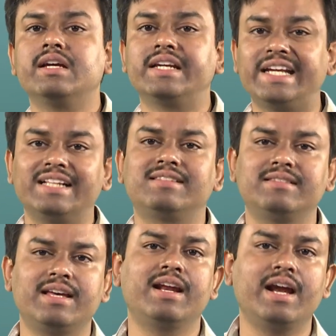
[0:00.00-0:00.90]
reach
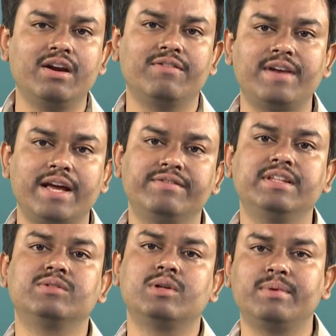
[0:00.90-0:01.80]
their end of life
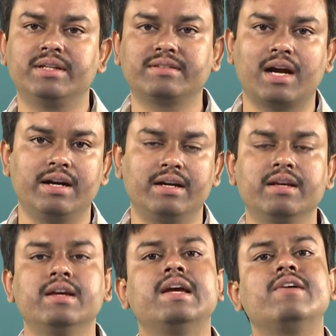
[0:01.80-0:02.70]
these will be discarded
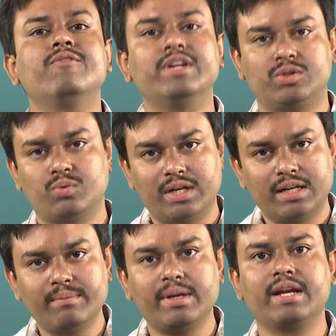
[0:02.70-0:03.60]
which
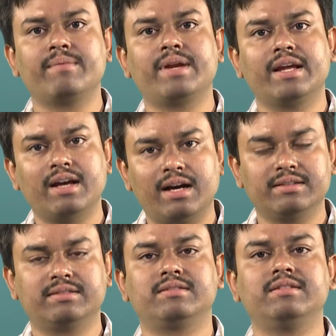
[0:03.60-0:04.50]
will bring, bring
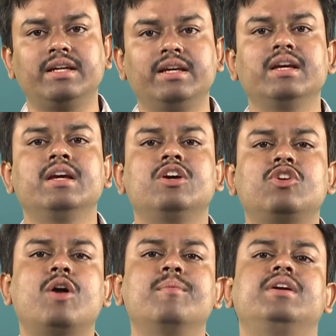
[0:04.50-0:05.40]
us the
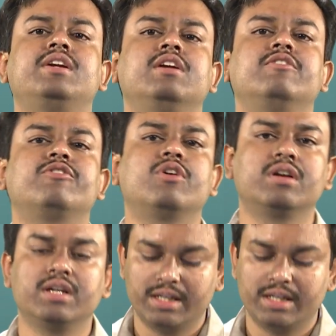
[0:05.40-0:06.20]
raw material for